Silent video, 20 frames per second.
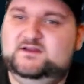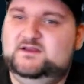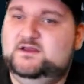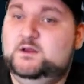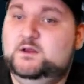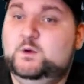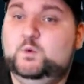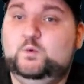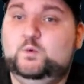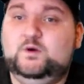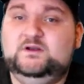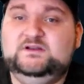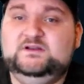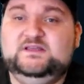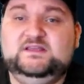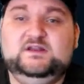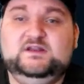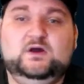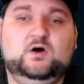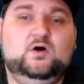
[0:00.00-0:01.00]
One can
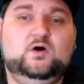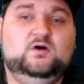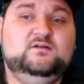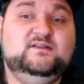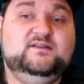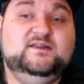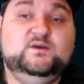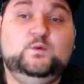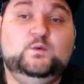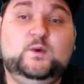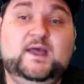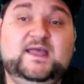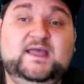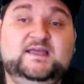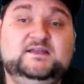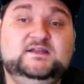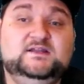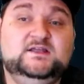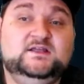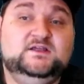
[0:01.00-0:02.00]
only wait
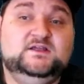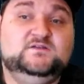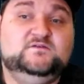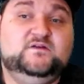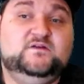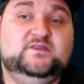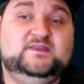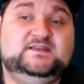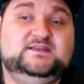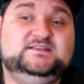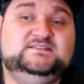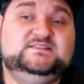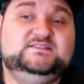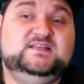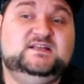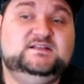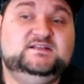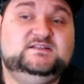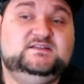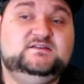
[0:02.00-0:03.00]
for the
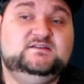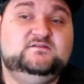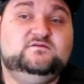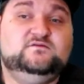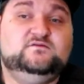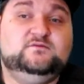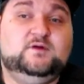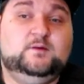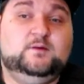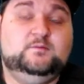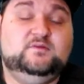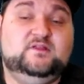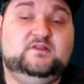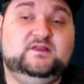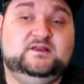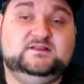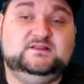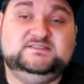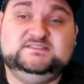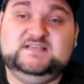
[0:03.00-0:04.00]
distinctive rumbling
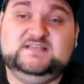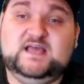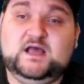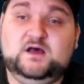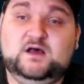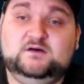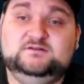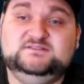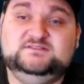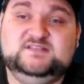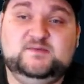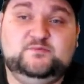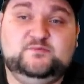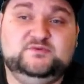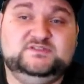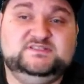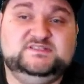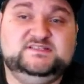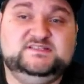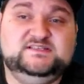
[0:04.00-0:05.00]
sounds that
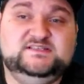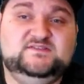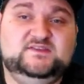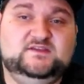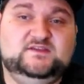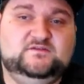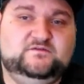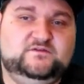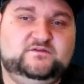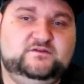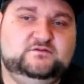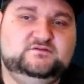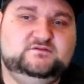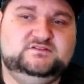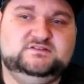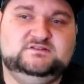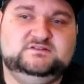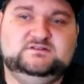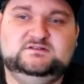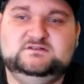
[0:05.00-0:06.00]
precede the
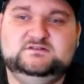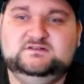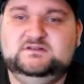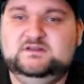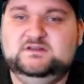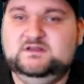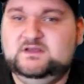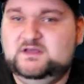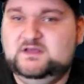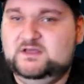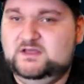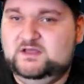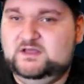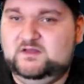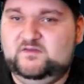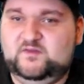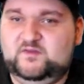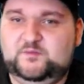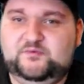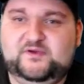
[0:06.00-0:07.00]
effusion of
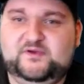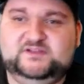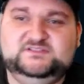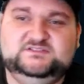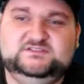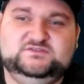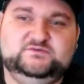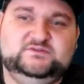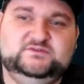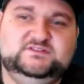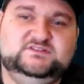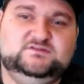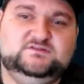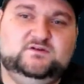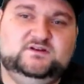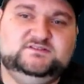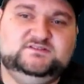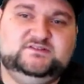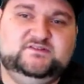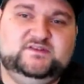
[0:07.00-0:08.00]
the precious
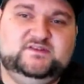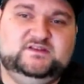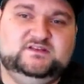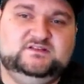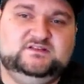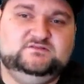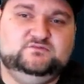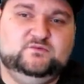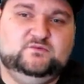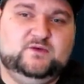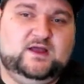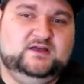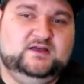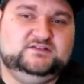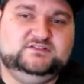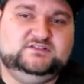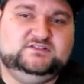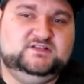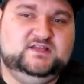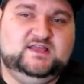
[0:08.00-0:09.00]
resource and then
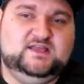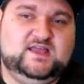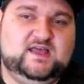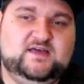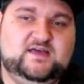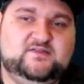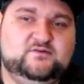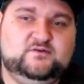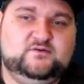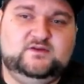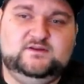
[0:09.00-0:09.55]
rush to gather it.